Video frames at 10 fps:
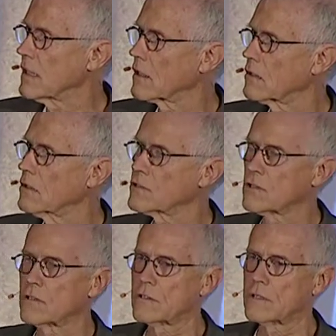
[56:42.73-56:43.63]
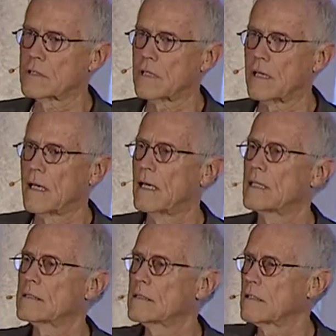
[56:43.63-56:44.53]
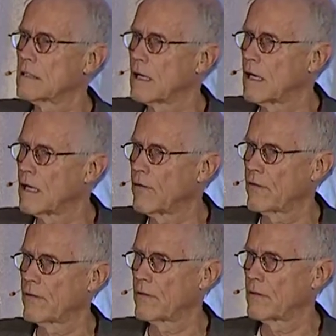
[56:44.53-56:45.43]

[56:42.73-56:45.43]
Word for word: and cultures as other.